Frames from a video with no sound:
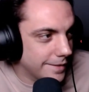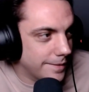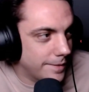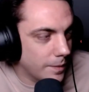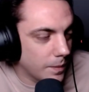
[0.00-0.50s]

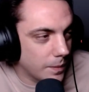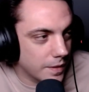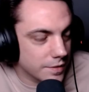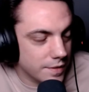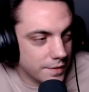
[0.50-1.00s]
Formula
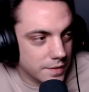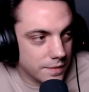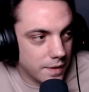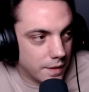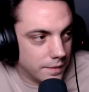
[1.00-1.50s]
One Drive to
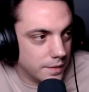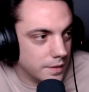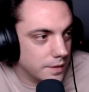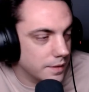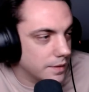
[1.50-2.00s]
Survive.
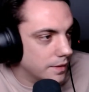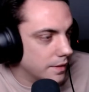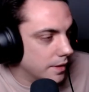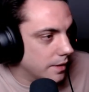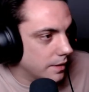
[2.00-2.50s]

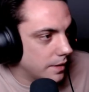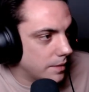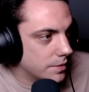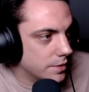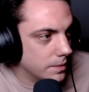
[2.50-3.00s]

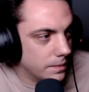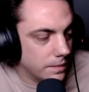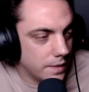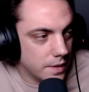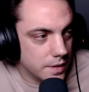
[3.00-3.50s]
That was short.
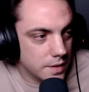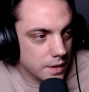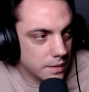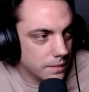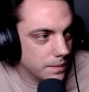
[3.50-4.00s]
30
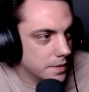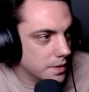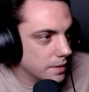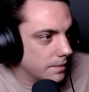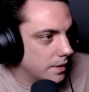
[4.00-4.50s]
seconds, 40
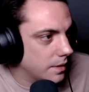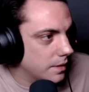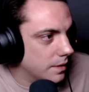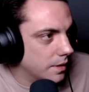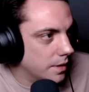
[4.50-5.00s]
second vid.
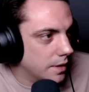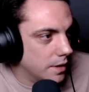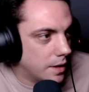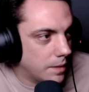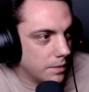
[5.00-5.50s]

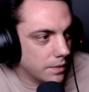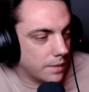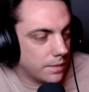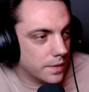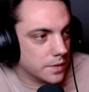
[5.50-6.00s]
Only on
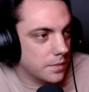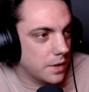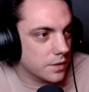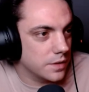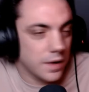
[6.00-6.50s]
Netflix
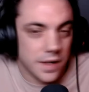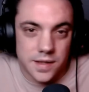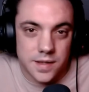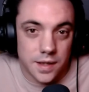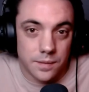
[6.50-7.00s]
March
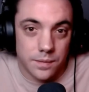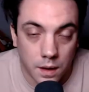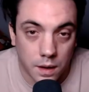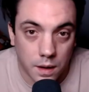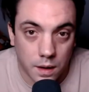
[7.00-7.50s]

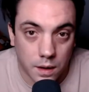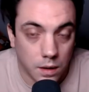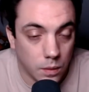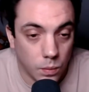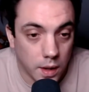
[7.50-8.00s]
19th. I
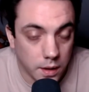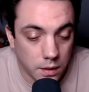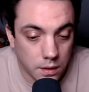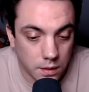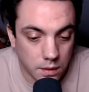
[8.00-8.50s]
can't wait.
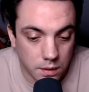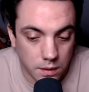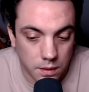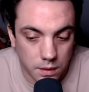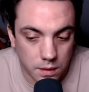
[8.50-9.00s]

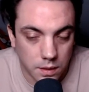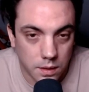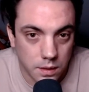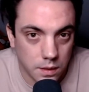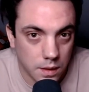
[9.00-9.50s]

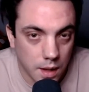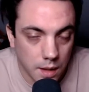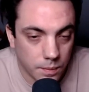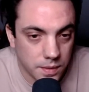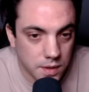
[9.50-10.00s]
Yeah,
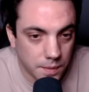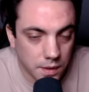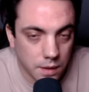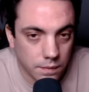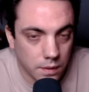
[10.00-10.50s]
it'll be something
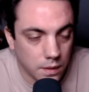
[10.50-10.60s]
different.